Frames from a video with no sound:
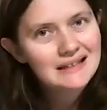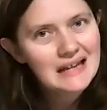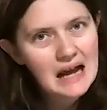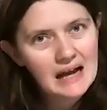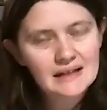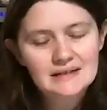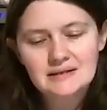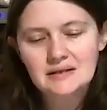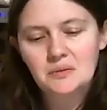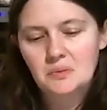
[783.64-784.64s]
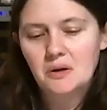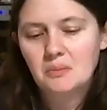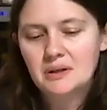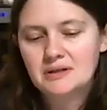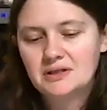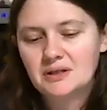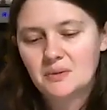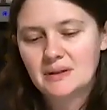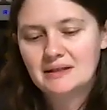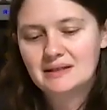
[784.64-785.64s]
nice aroma
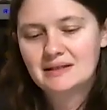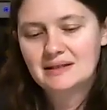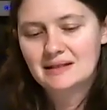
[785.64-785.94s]
to it,